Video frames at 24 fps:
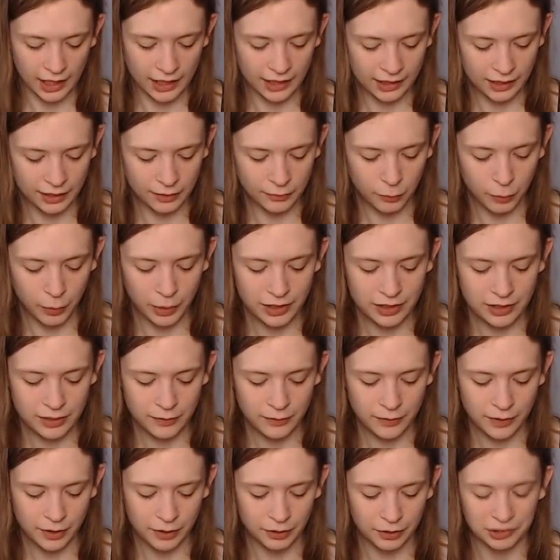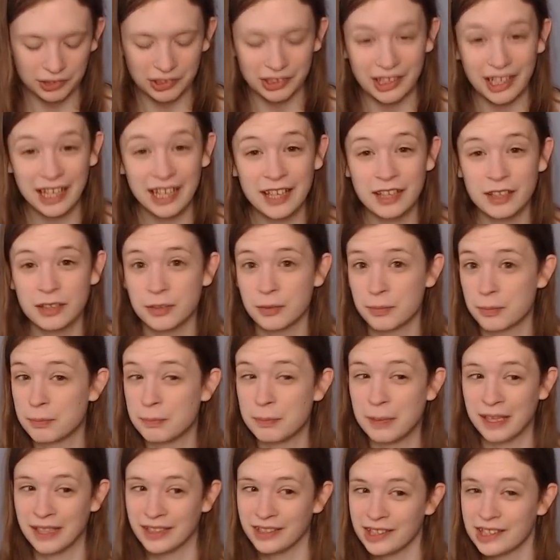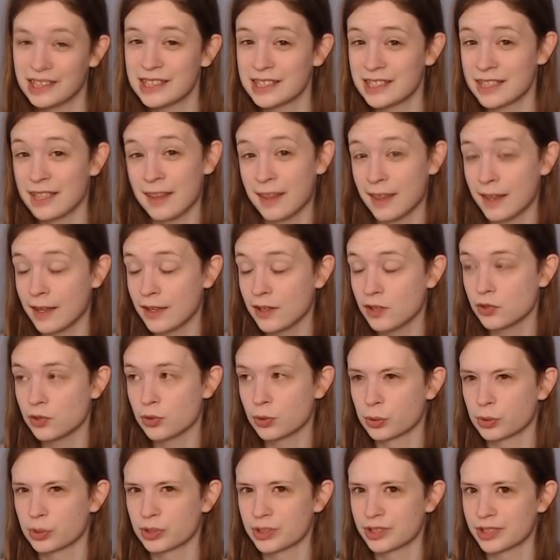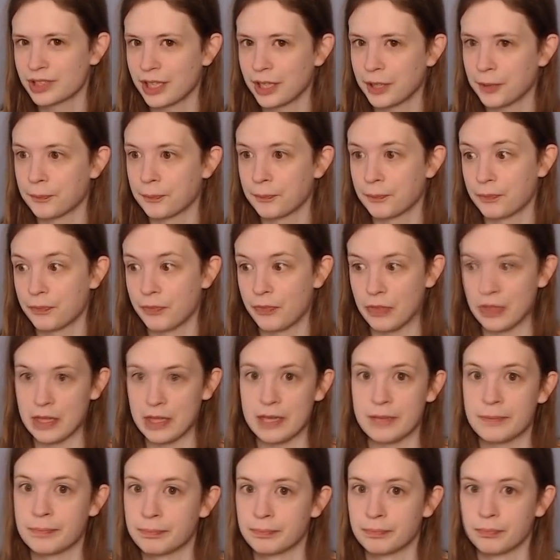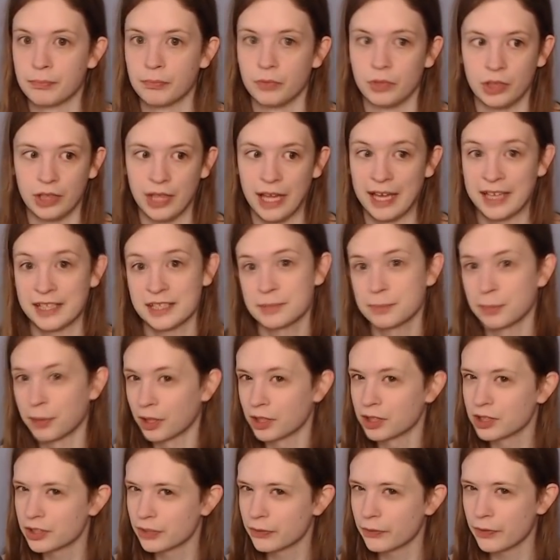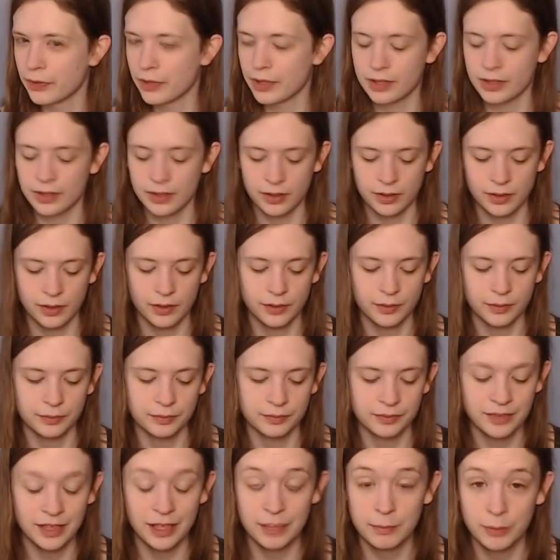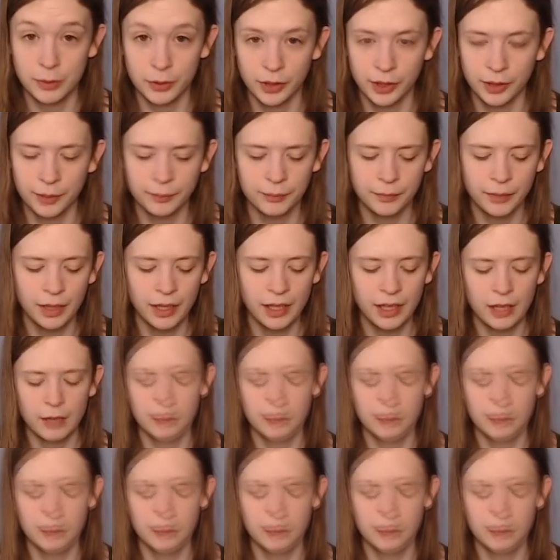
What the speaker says: I kind of wait to figure out land balance in the end towards like the last parts of the deck building,